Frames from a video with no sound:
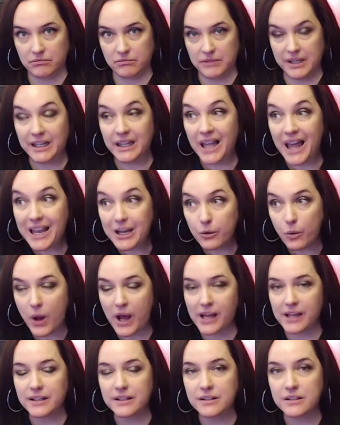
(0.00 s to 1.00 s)
And
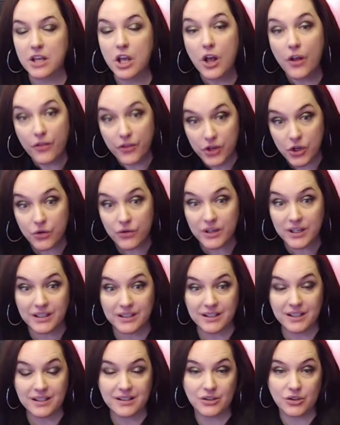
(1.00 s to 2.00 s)
likewise, the you that
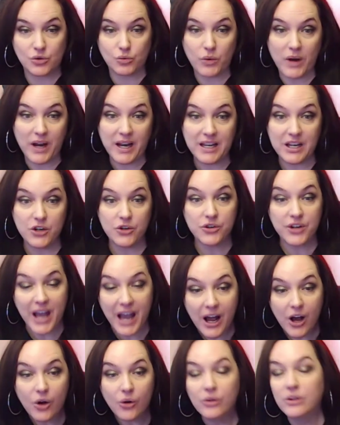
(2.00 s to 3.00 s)
exists right here
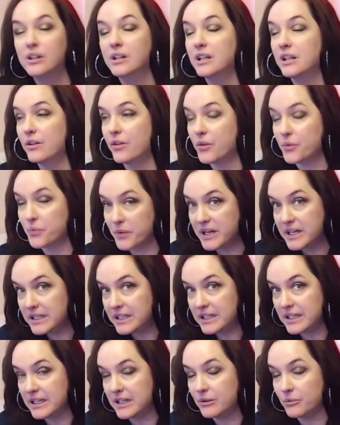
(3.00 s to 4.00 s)
now in
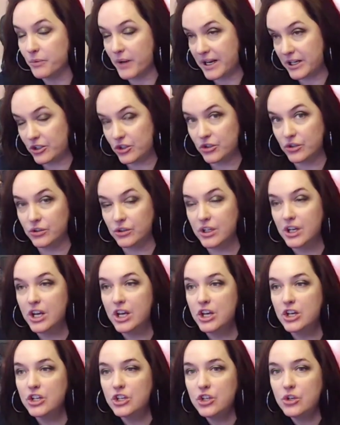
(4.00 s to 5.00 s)
3D, Rachel,
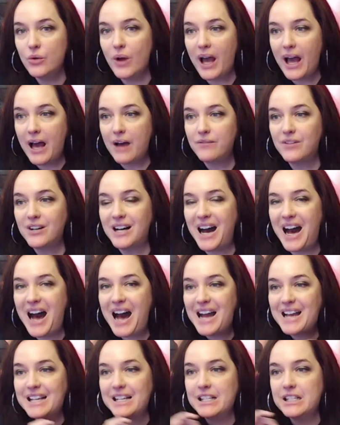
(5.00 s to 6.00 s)
you have a
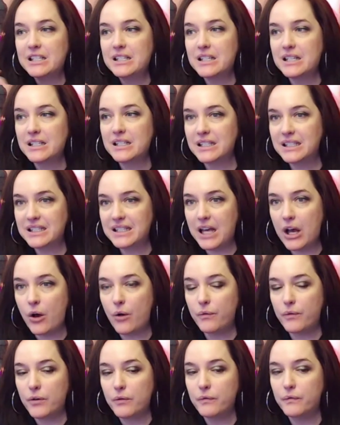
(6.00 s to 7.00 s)
highest
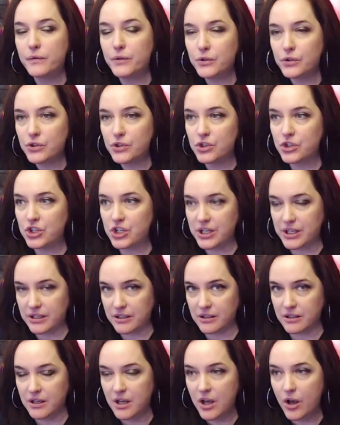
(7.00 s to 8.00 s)
self
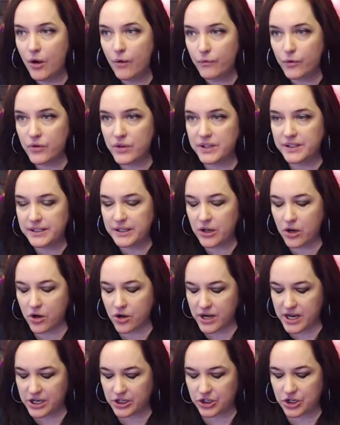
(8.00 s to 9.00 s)
version for this
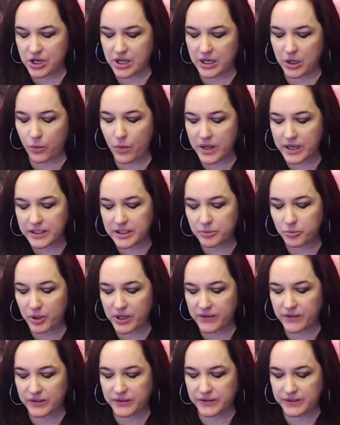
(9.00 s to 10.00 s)
incarnation. And I wanted to
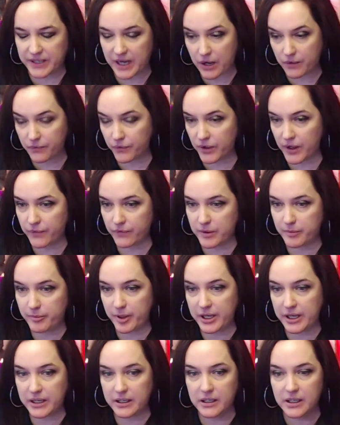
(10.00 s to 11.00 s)
break this down for
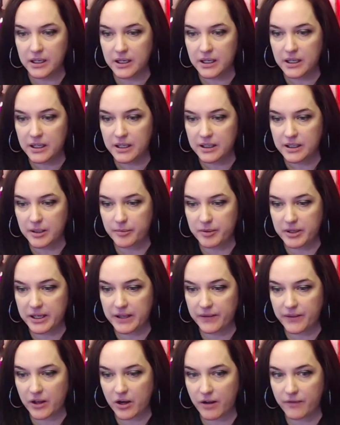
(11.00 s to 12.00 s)
everybody. Let me
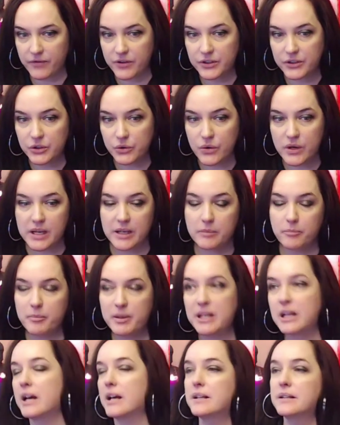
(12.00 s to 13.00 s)
get that off the screen,
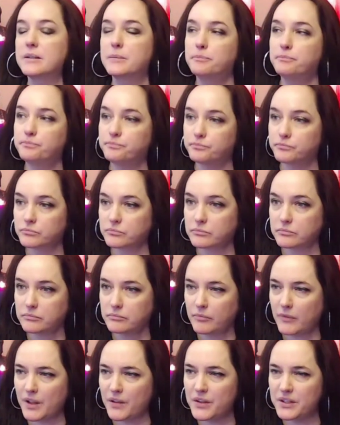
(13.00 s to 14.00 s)
because
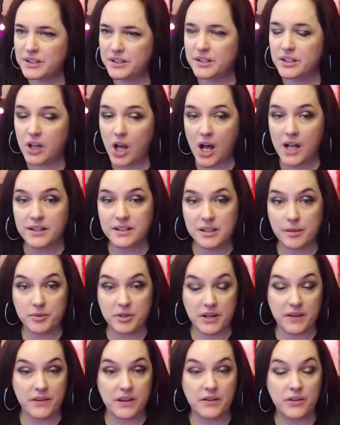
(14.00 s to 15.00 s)
this is a concept
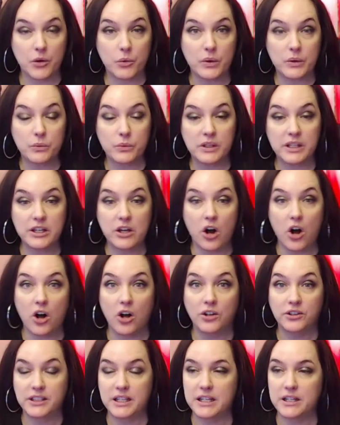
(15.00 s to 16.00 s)
I think that we really
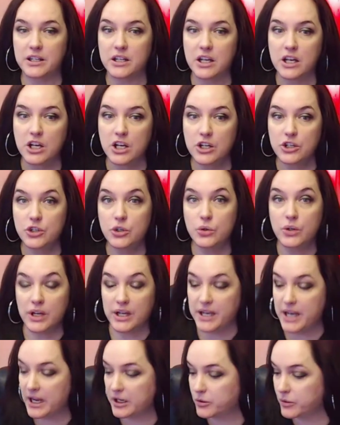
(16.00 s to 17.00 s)
all need to
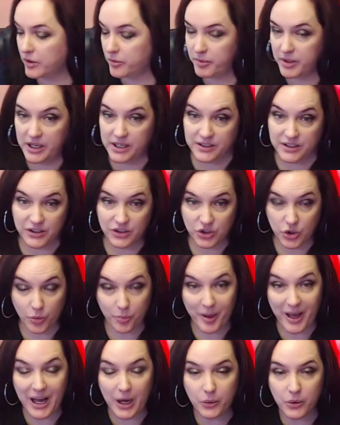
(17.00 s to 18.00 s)
connect with because it's so
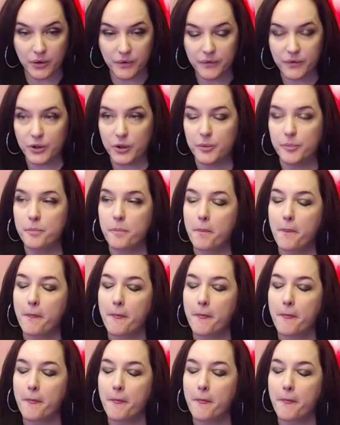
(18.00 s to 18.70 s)
powerful.